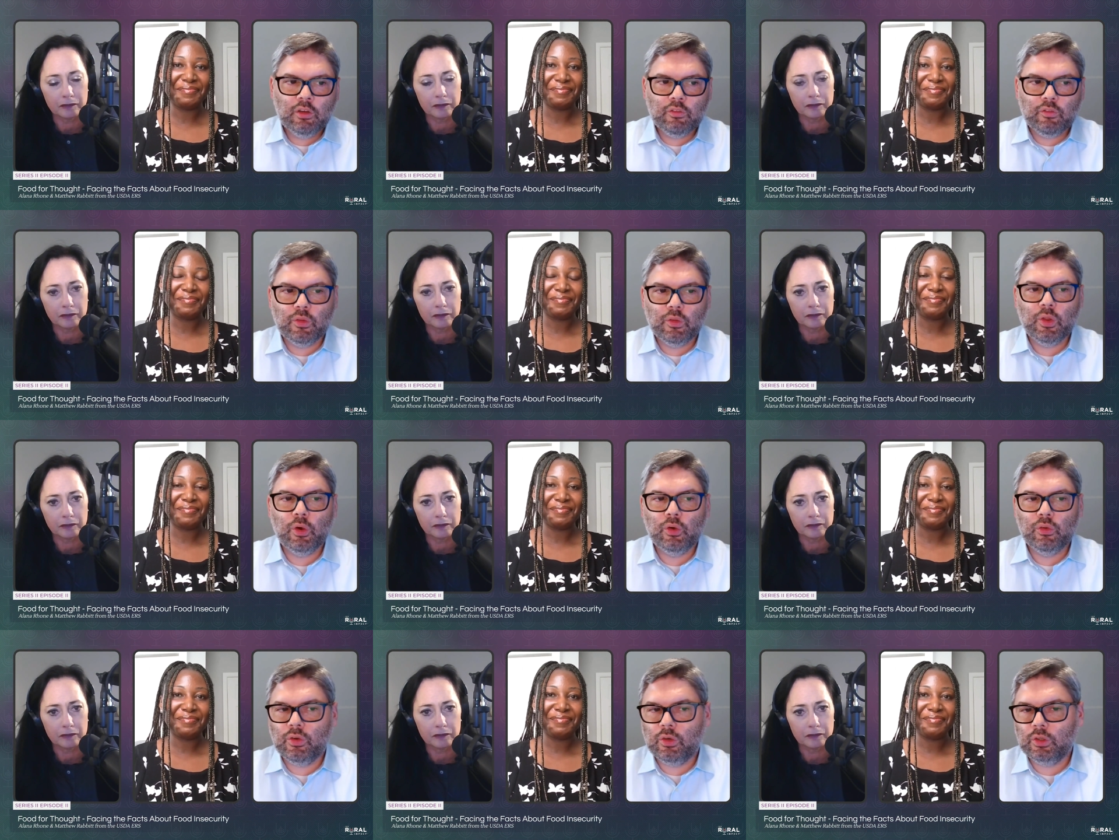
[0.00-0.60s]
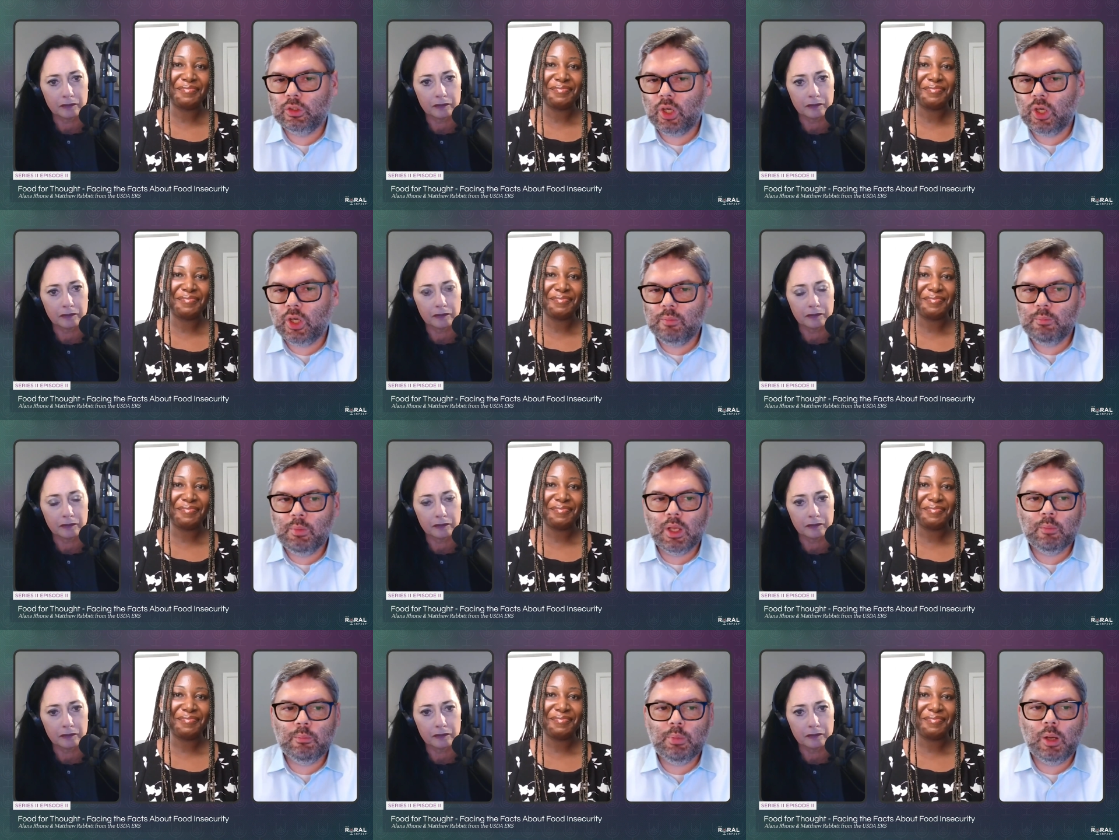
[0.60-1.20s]
Speaker 1: for those that are trying to
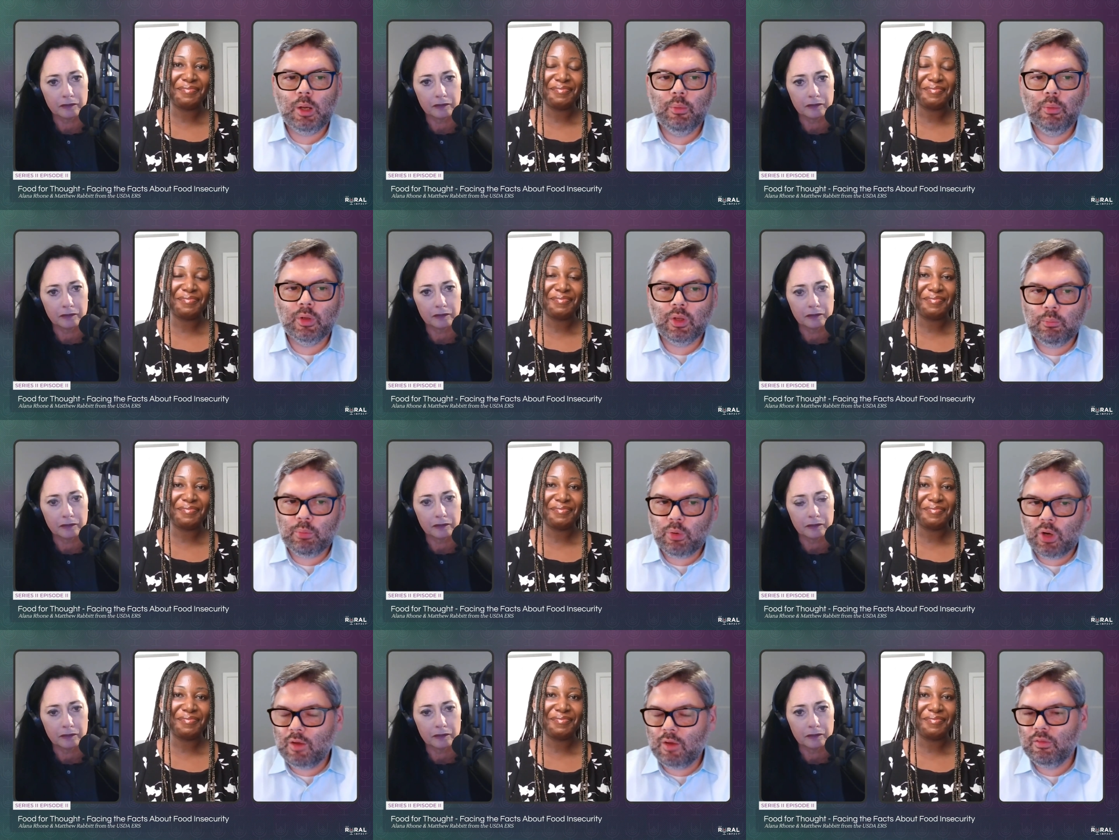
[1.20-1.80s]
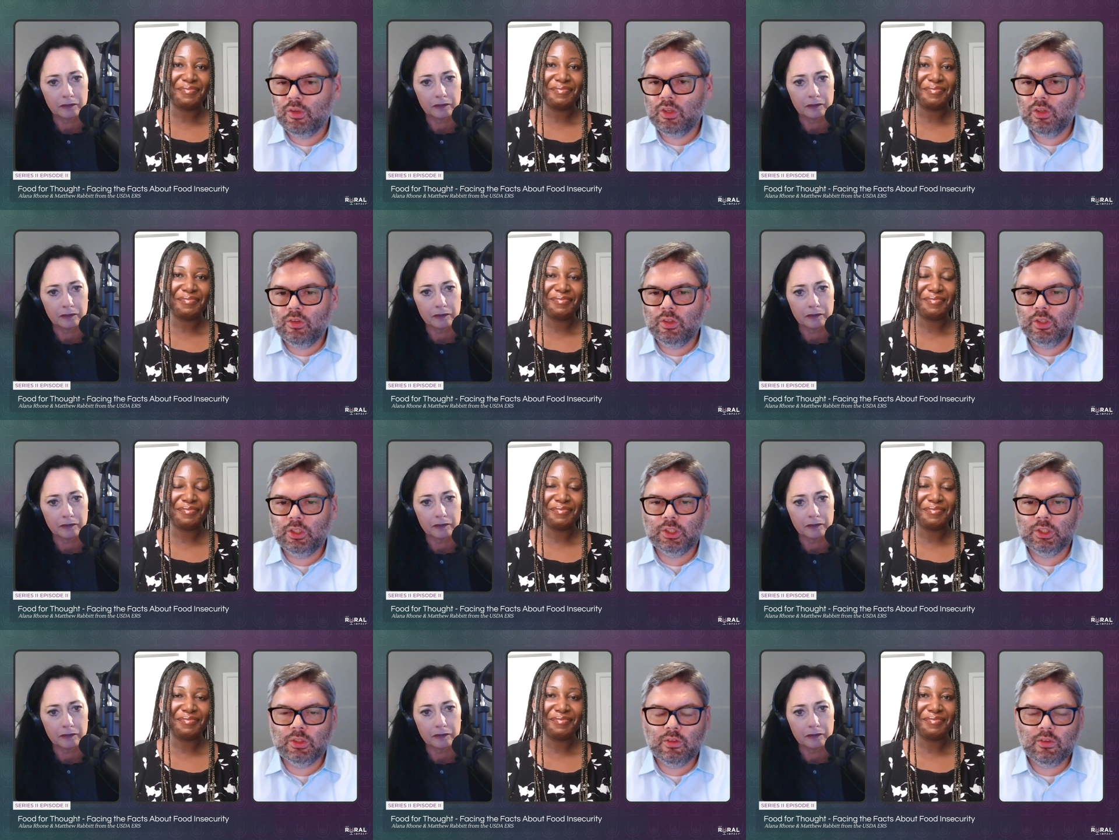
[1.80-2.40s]
make public and private
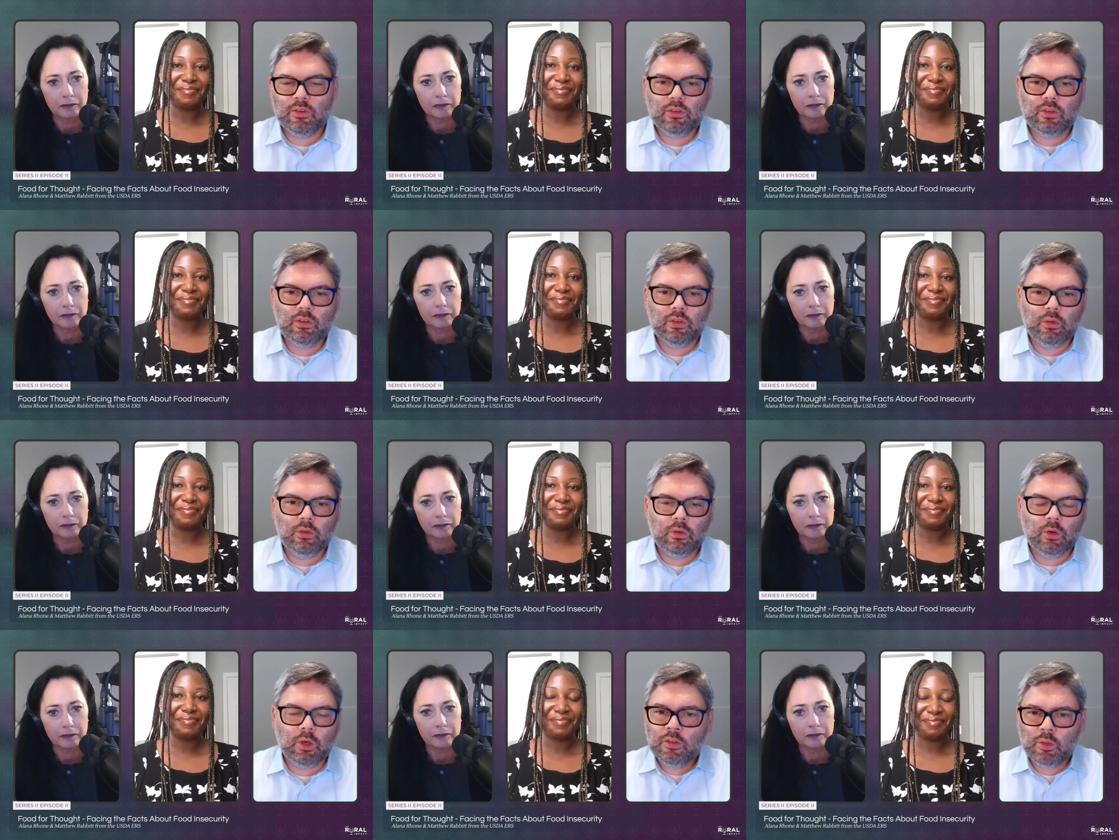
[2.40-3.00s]
decisions to,